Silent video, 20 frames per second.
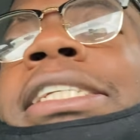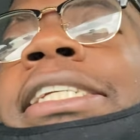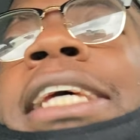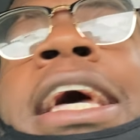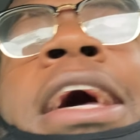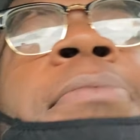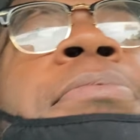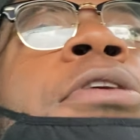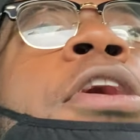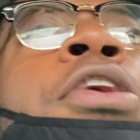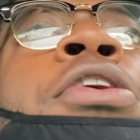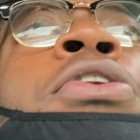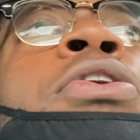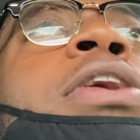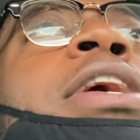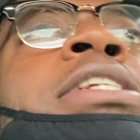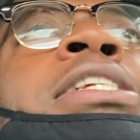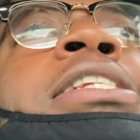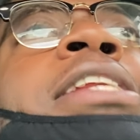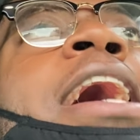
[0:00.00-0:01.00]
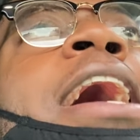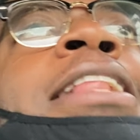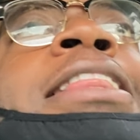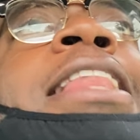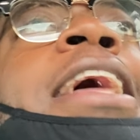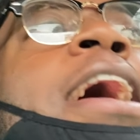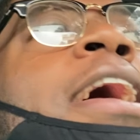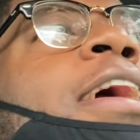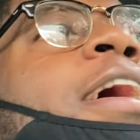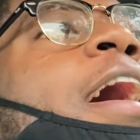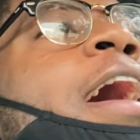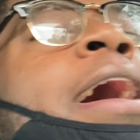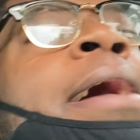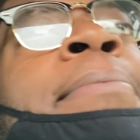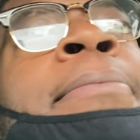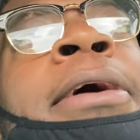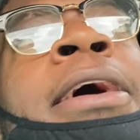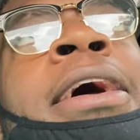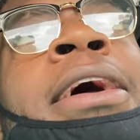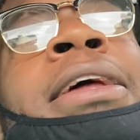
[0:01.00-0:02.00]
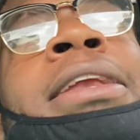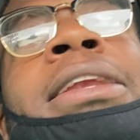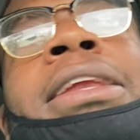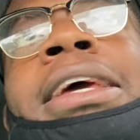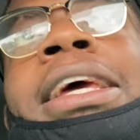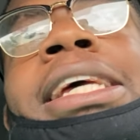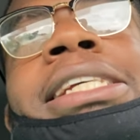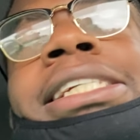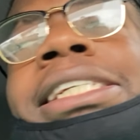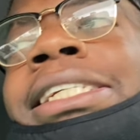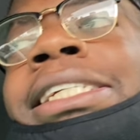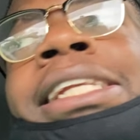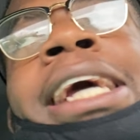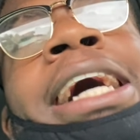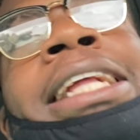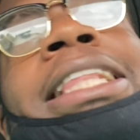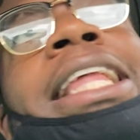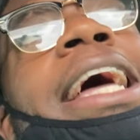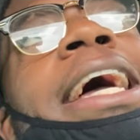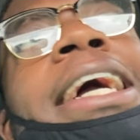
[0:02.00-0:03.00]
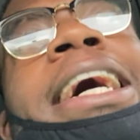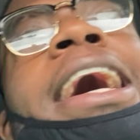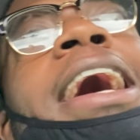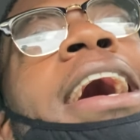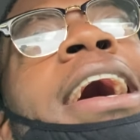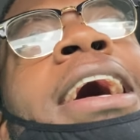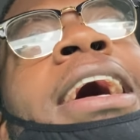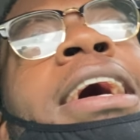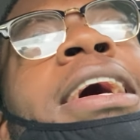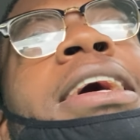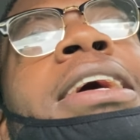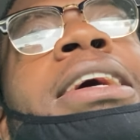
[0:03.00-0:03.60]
Sam Darnold is not that guy, man. He's just not that guy.